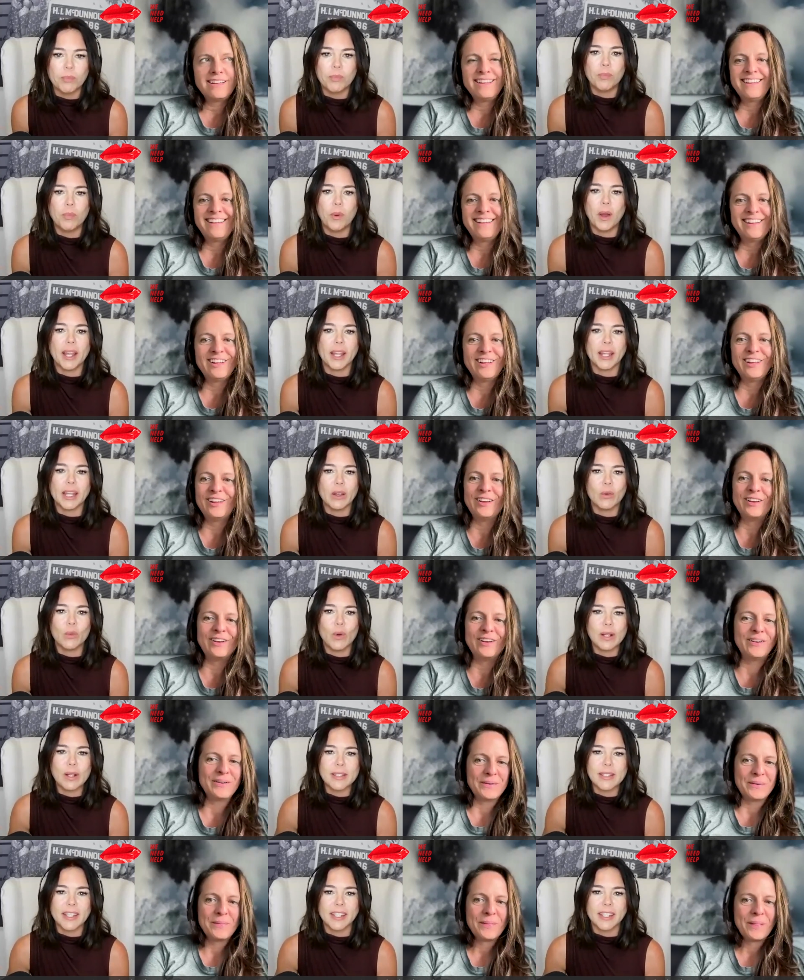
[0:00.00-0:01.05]
Speaker 1: but it
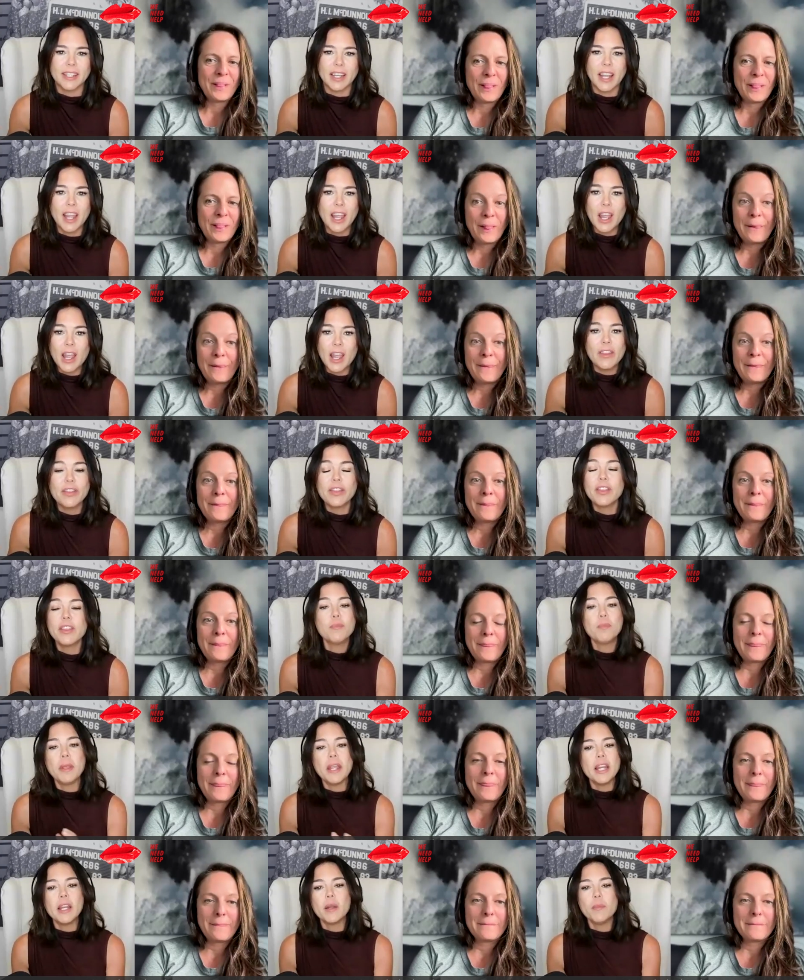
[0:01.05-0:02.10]
wasn't the
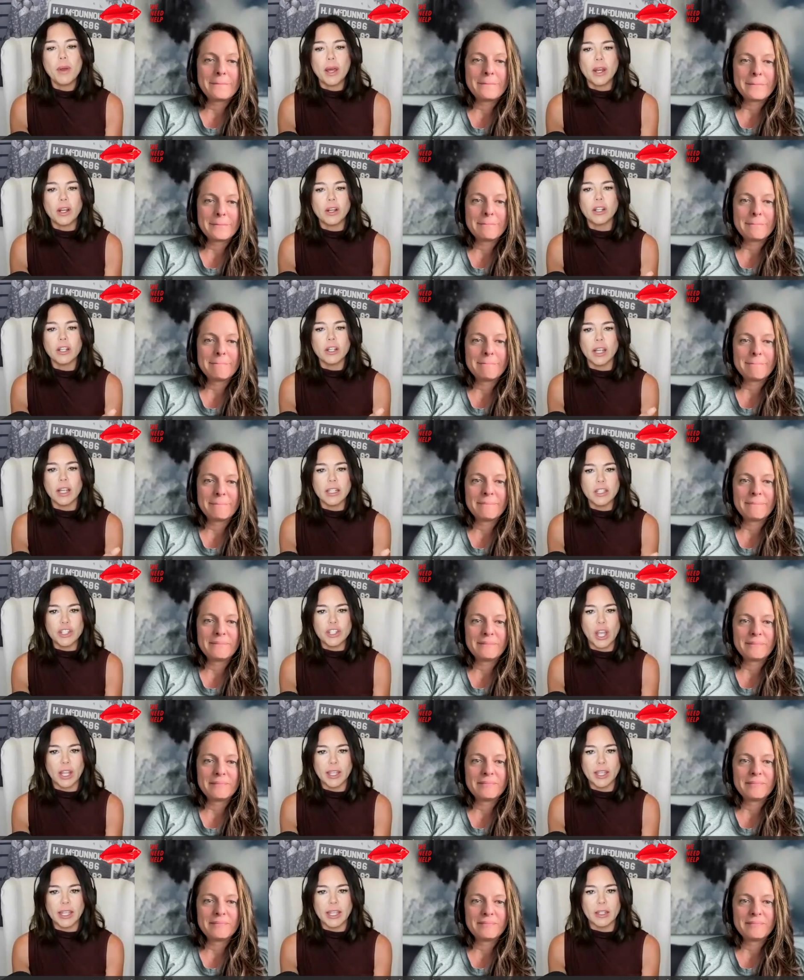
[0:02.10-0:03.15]
peanut butter and
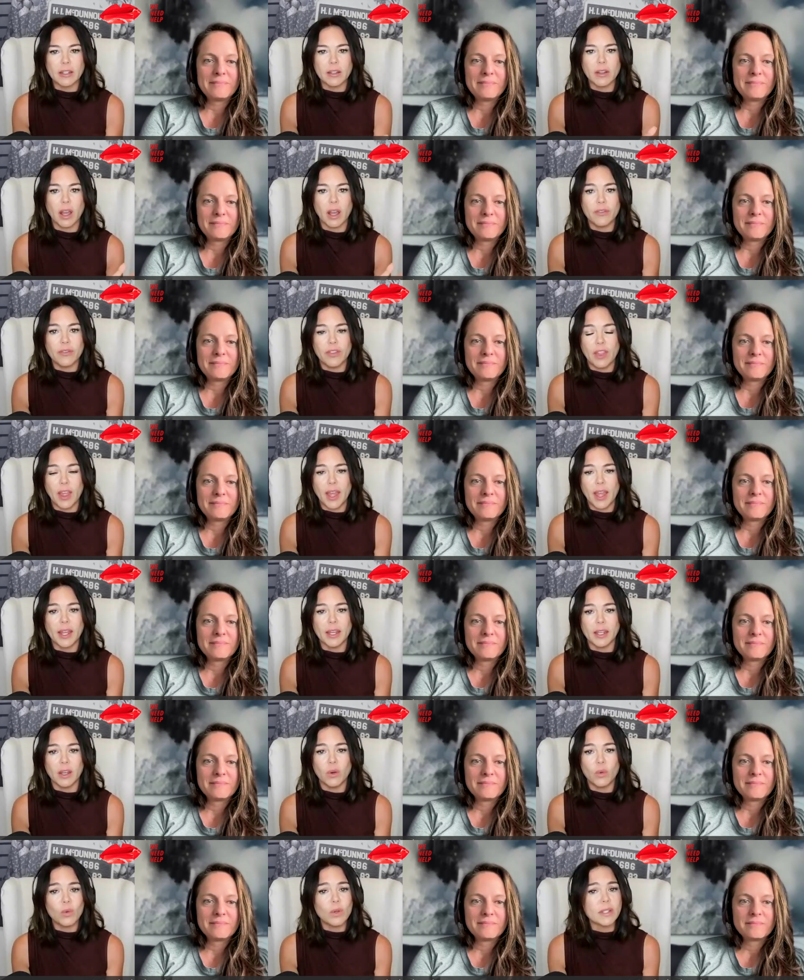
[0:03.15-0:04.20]
jelly of
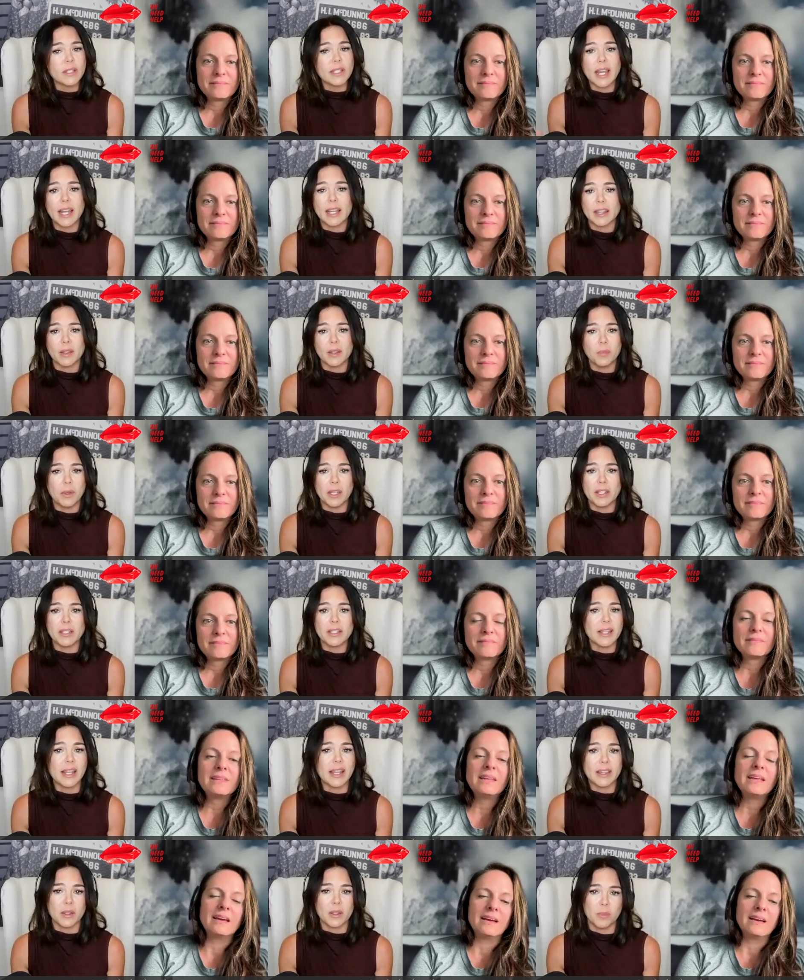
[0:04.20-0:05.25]
then was not the is
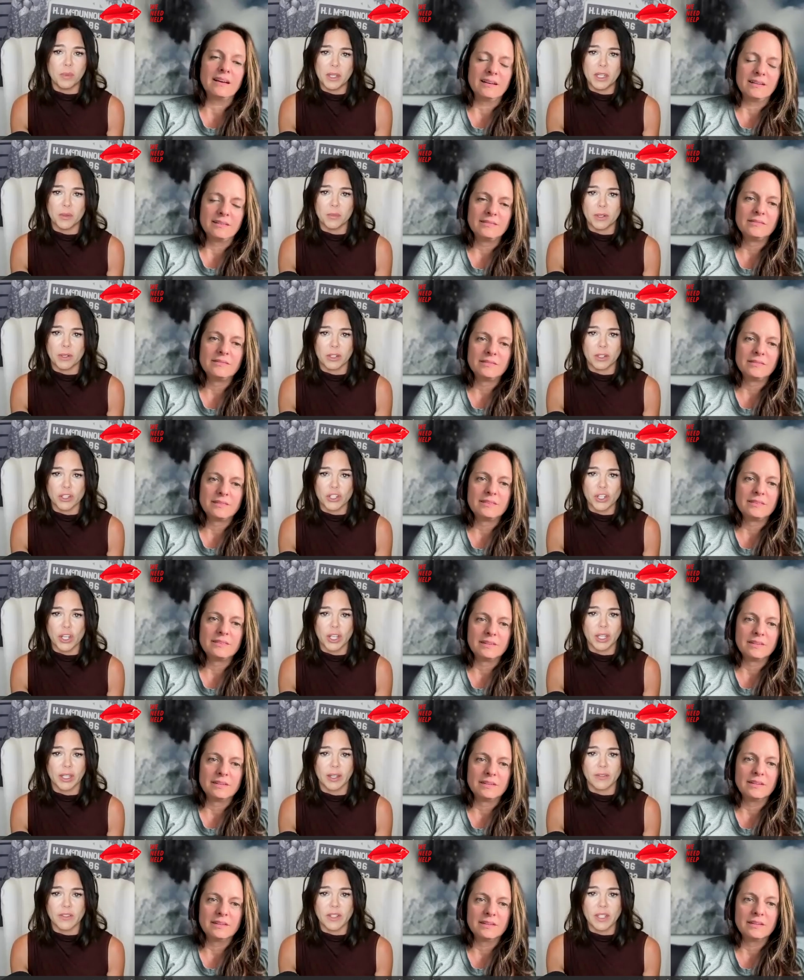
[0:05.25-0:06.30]
not the yeah. peanut butter and
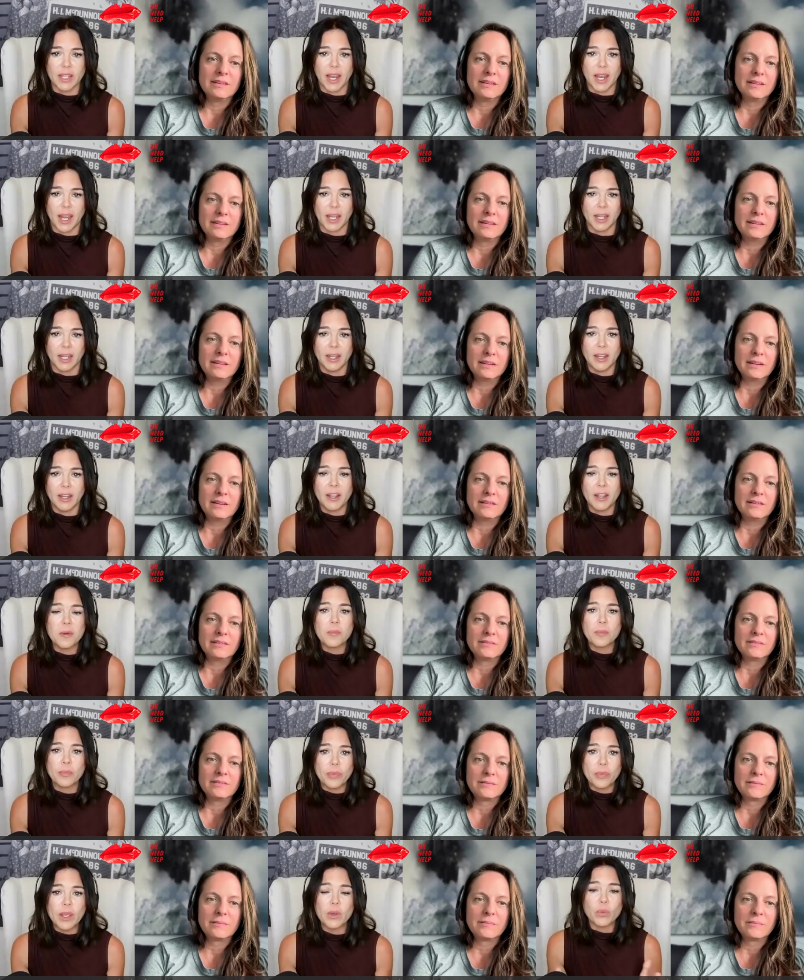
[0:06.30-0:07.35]
jelly of today. Yeah.
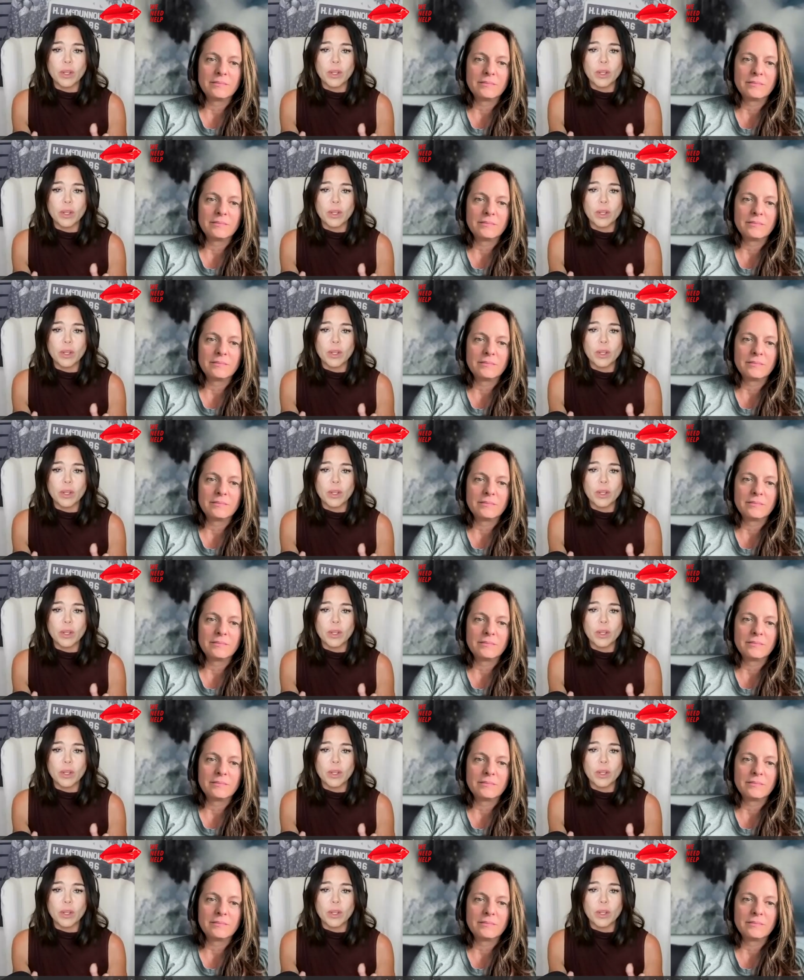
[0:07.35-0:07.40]
It